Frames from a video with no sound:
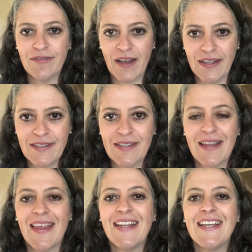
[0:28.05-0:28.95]
of us
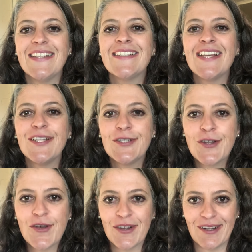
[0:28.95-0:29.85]
that is
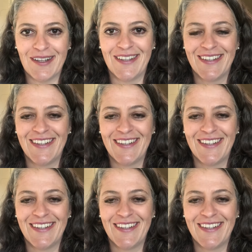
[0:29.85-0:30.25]
eternal.